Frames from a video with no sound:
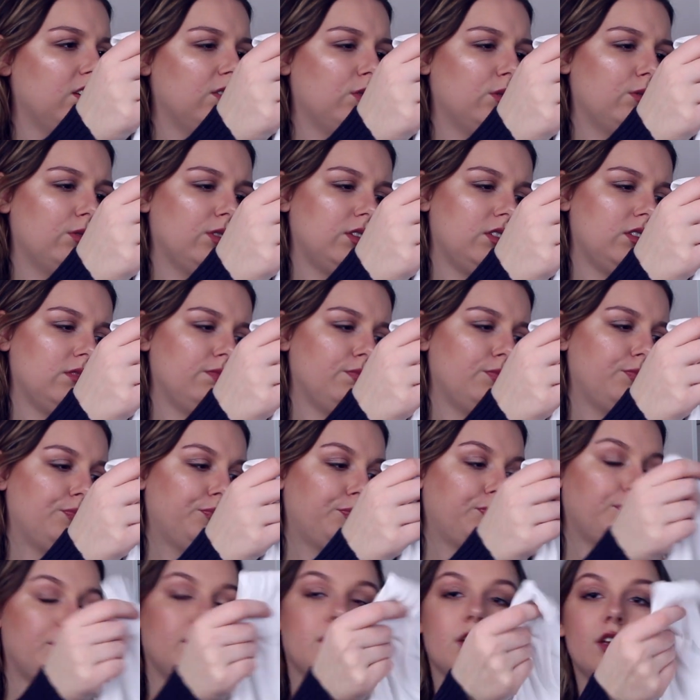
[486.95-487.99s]
It was
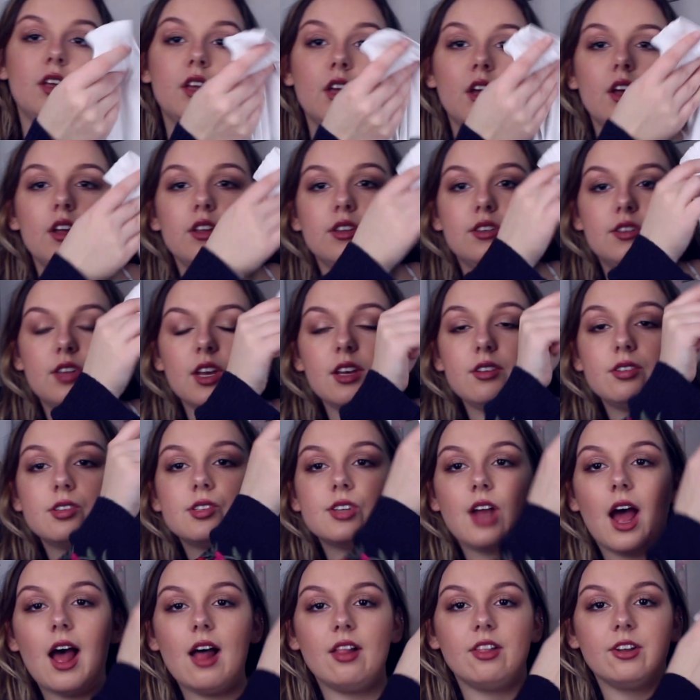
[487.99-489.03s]

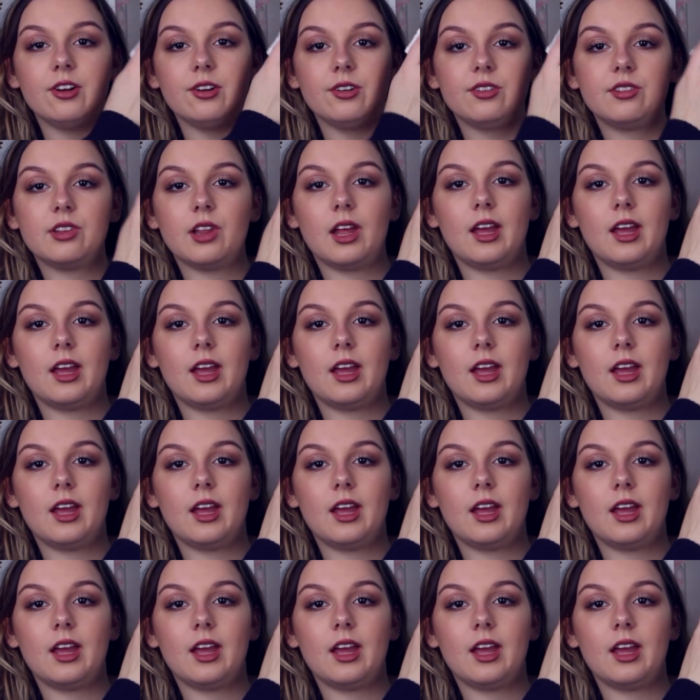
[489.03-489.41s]
$6.